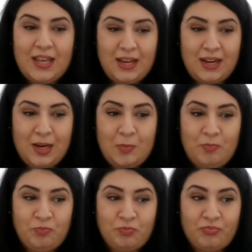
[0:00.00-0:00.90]

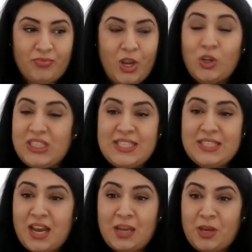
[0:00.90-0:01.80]
All this
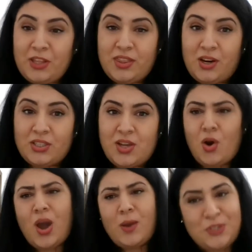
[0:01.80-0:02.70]
time I thought,
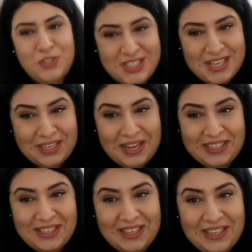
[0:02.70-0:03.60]
oh, I was just
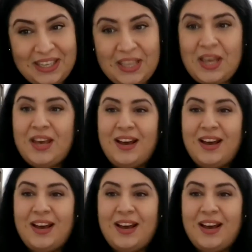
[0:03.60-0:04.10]
unlucky.